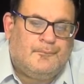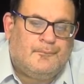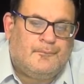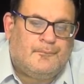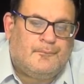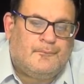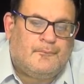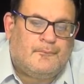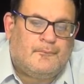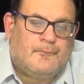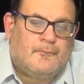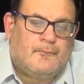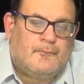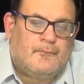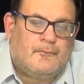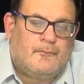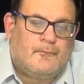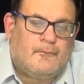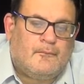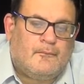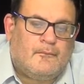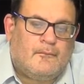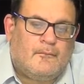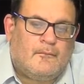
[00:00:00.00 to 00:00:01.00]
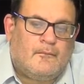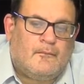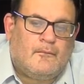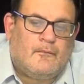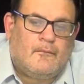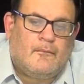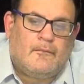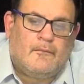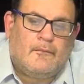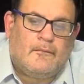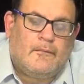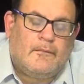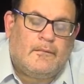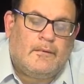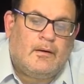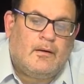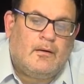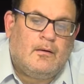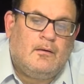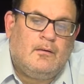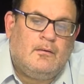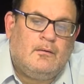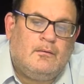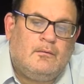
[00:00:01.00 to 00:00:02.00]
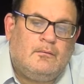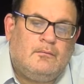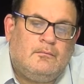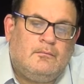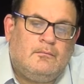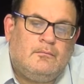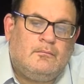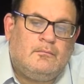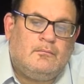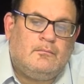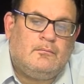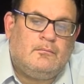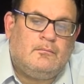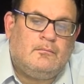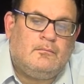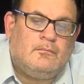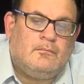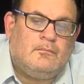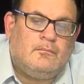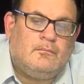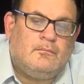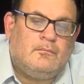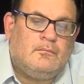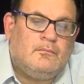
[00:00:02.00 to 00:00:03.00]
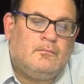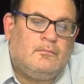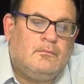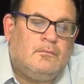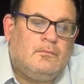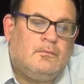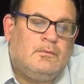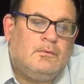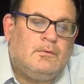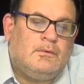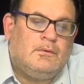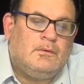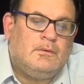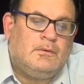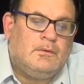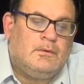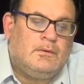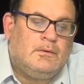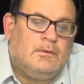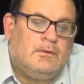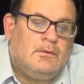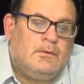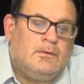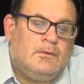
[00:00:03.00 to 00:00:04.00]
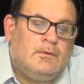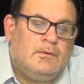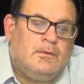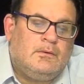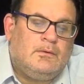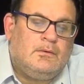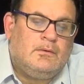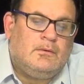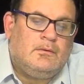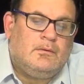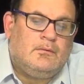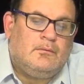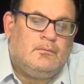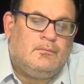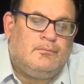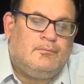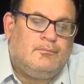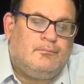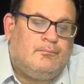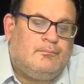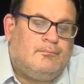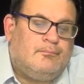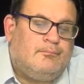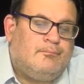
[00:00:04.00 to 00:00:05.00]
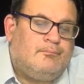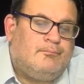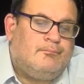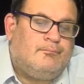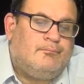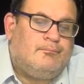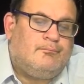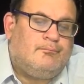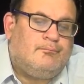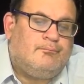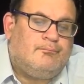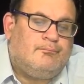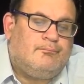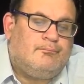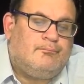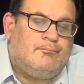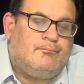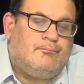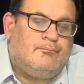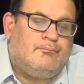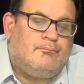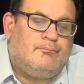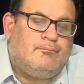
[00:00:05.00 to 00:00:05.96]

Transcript: (silence)